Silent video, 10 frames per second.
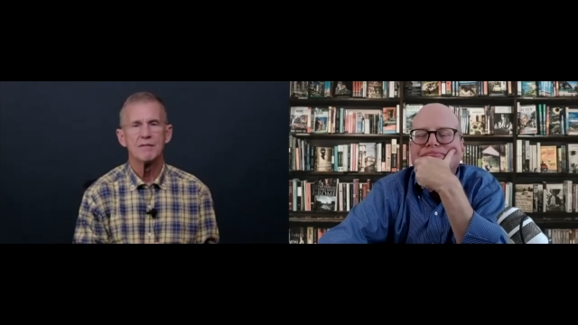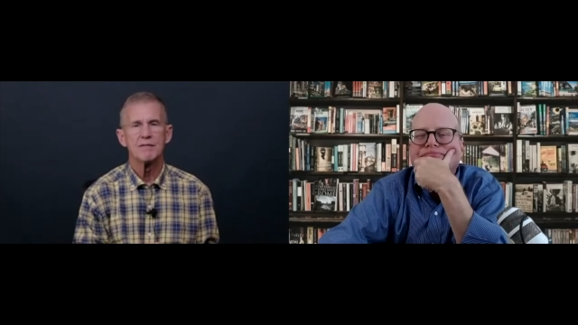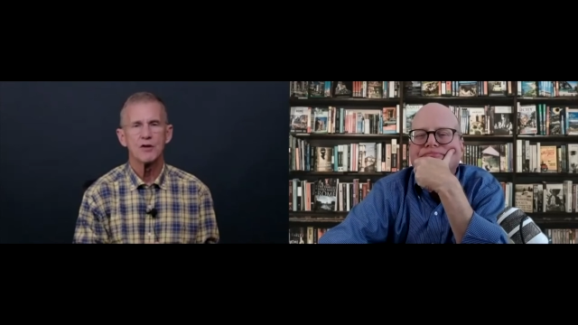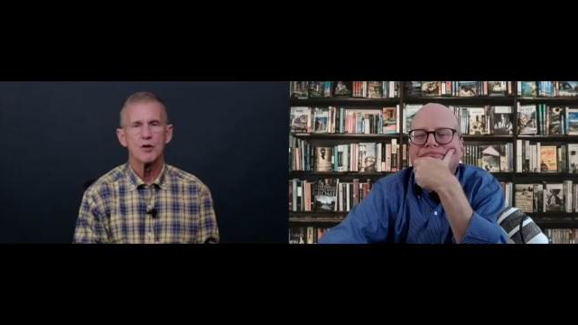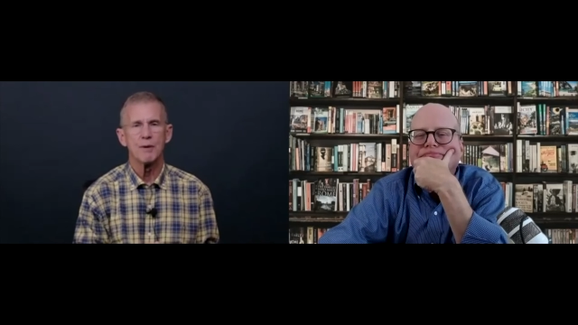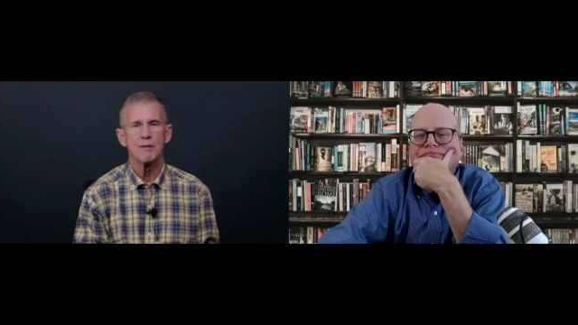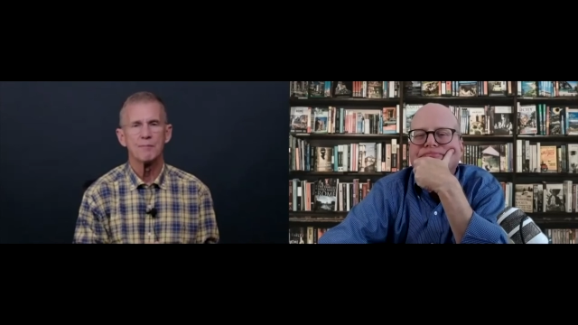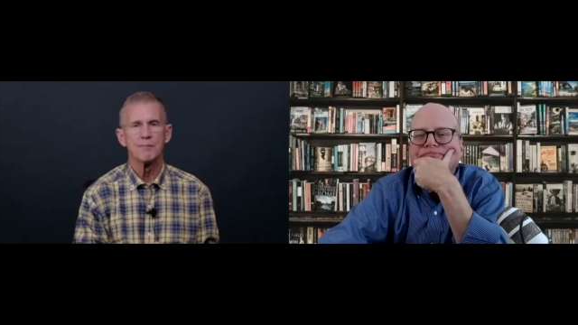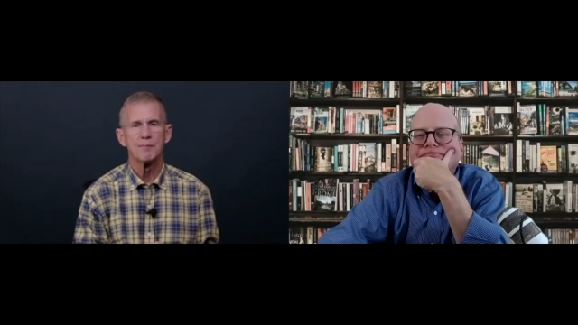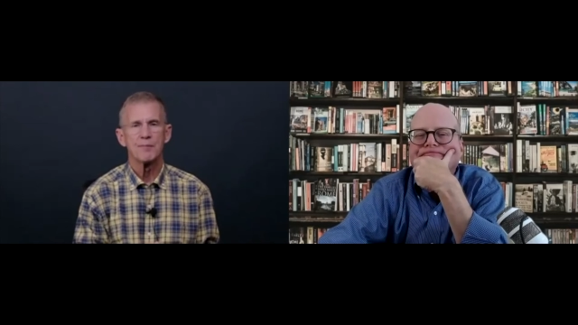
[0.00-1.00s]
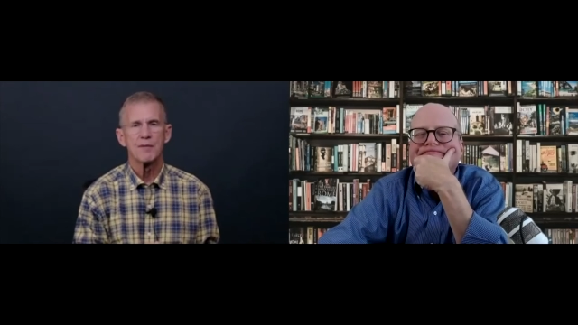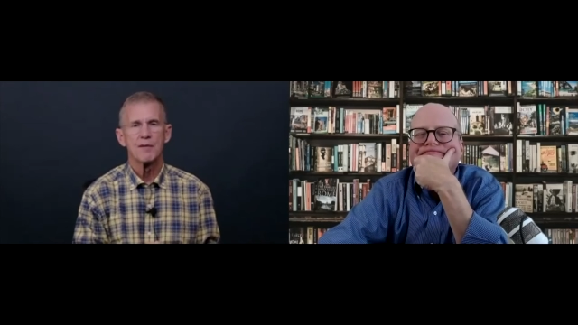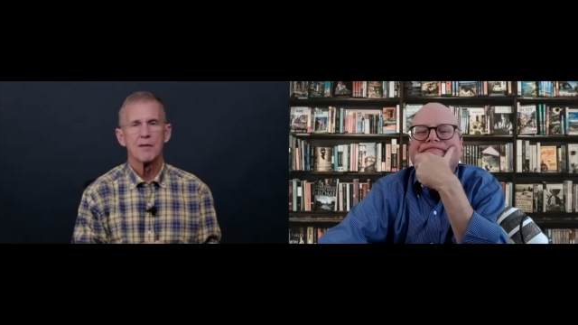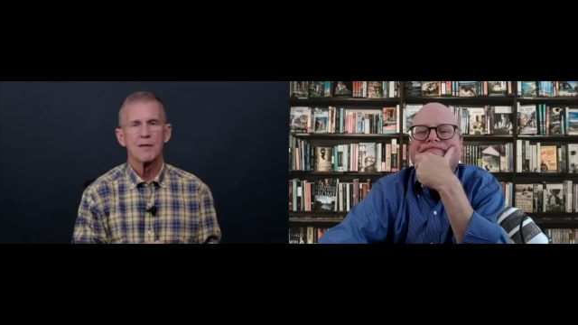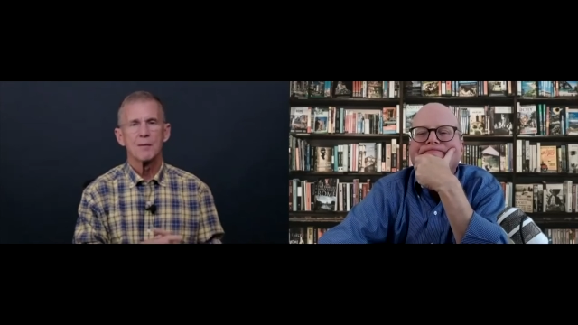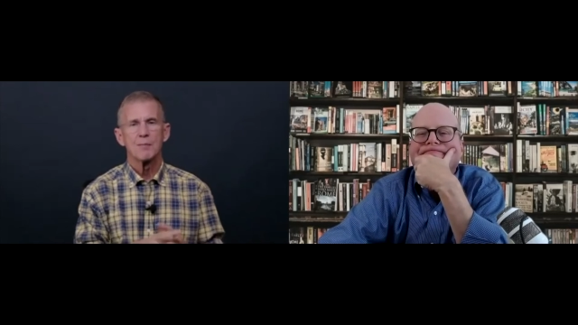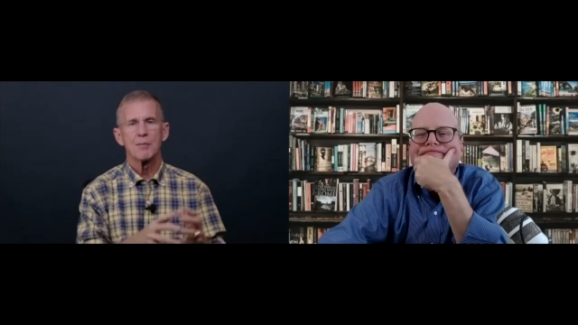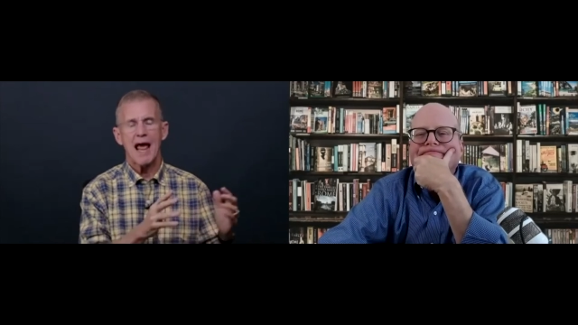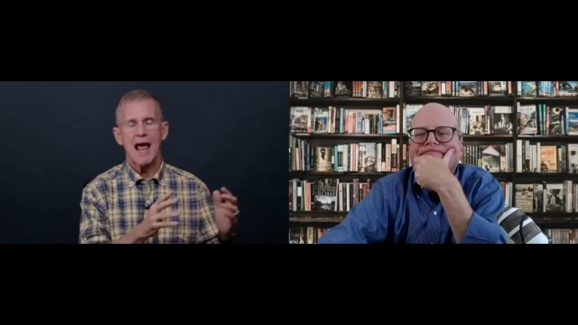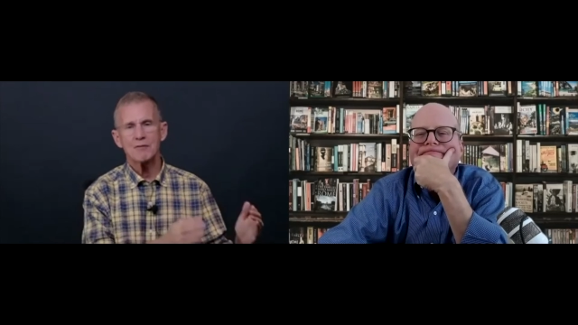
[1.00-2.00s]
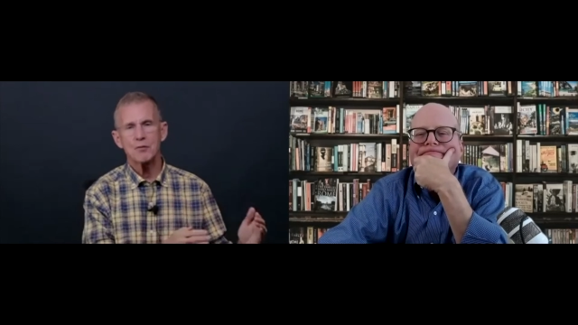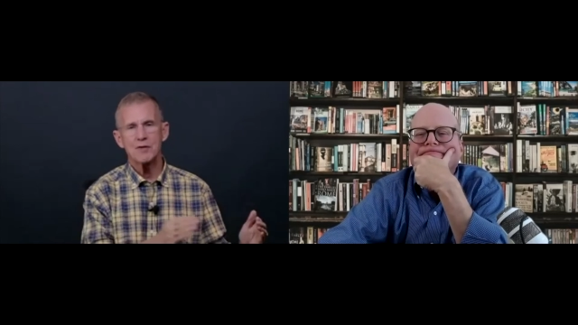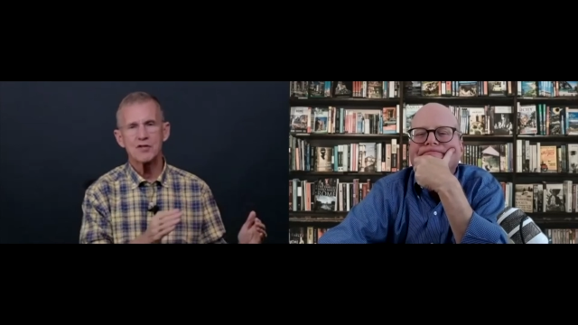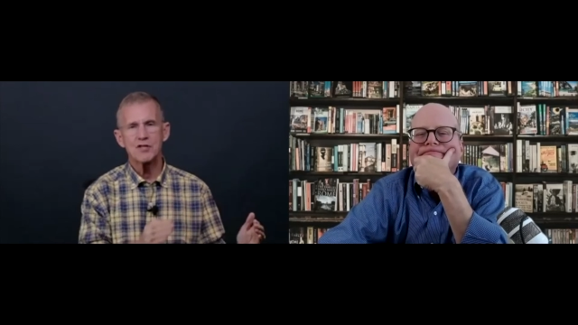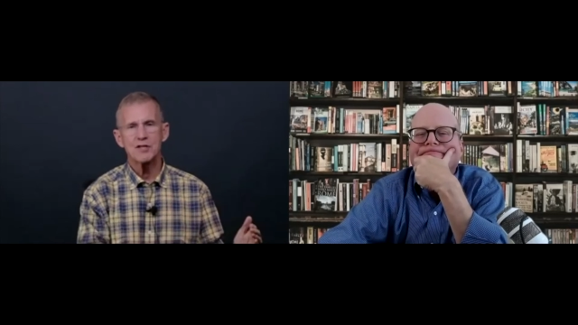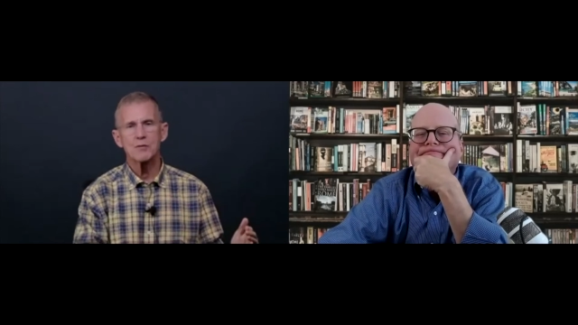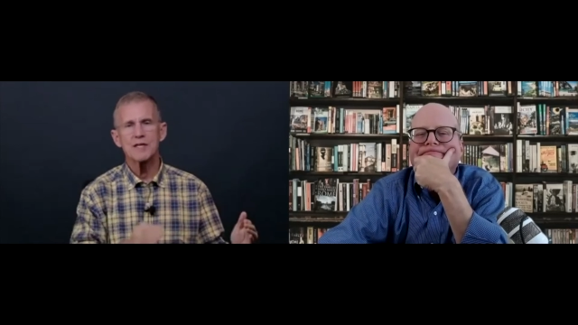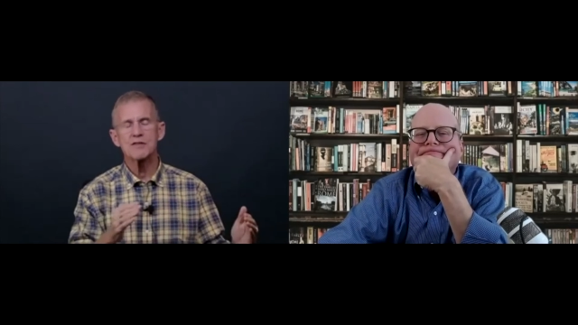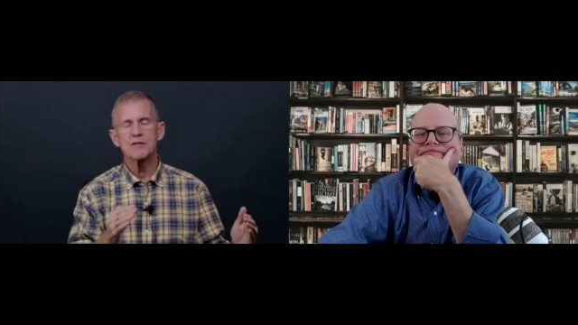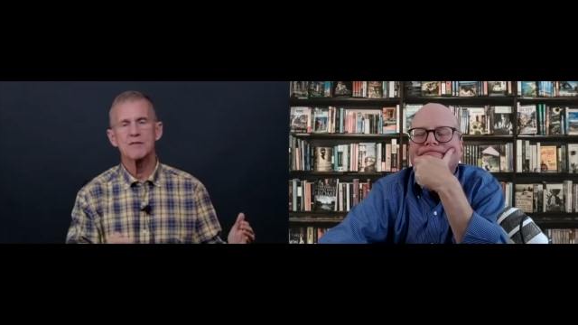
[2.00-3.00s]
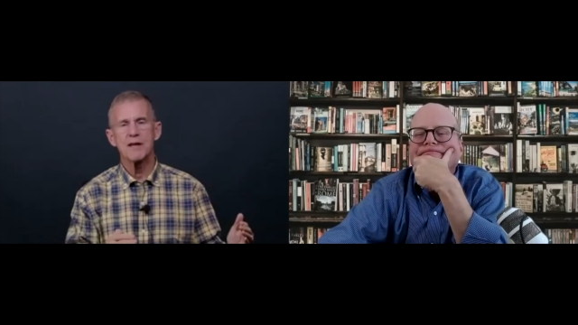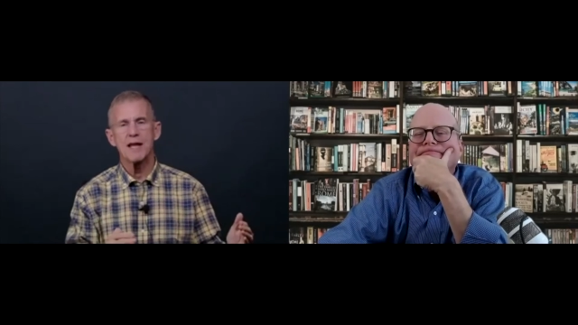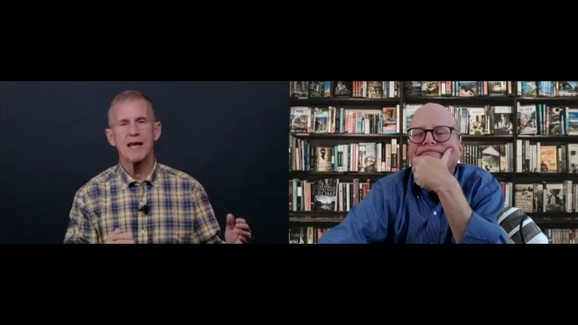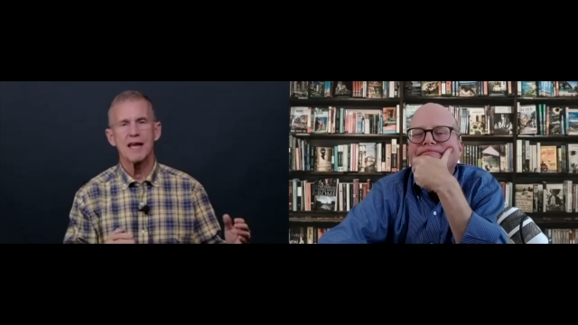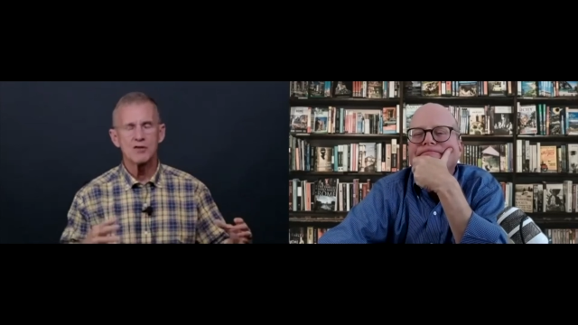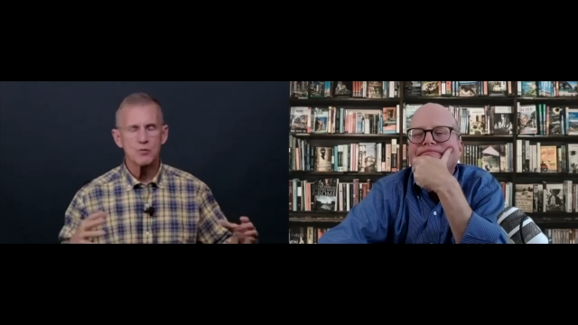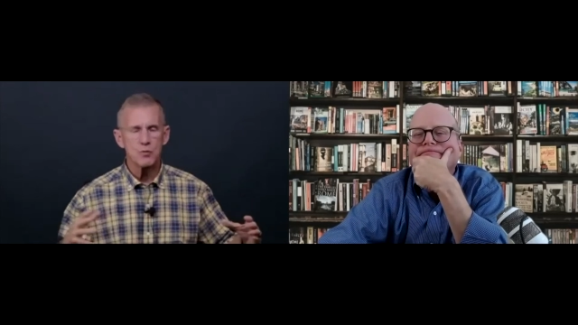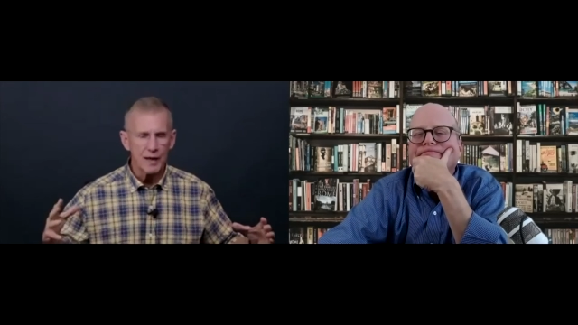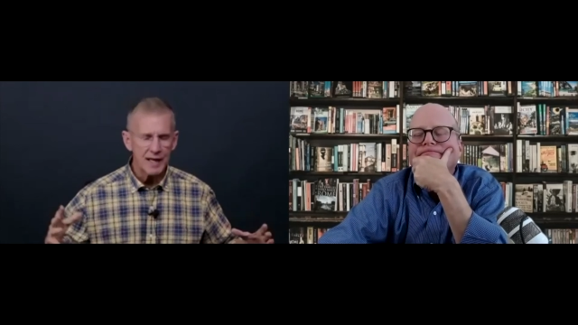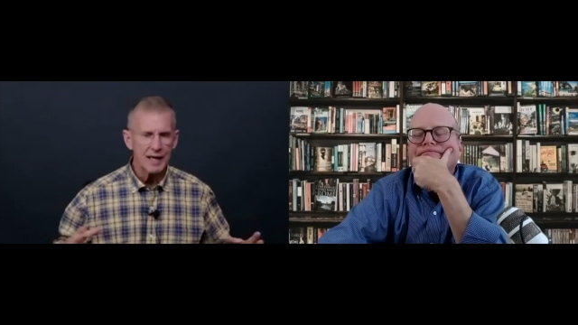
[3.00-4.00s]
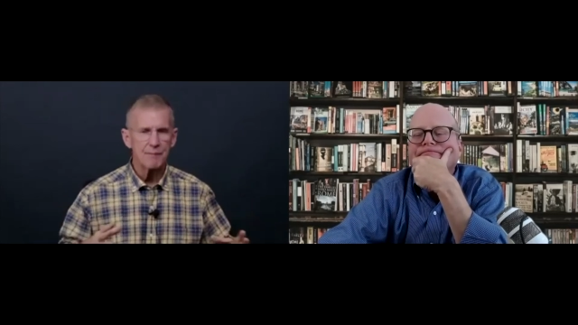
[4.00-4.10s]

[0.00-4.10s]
Speaker 1: cuba but after a series of days when he,